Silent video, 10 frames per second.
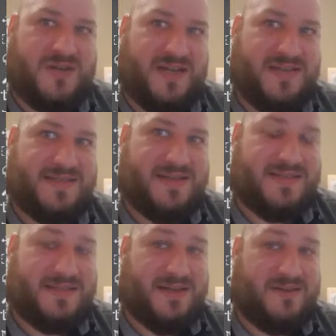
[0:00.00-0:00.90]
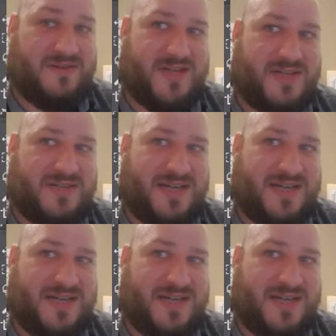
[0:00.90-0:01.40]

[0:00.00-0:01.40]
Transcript: Tran says it's color dodge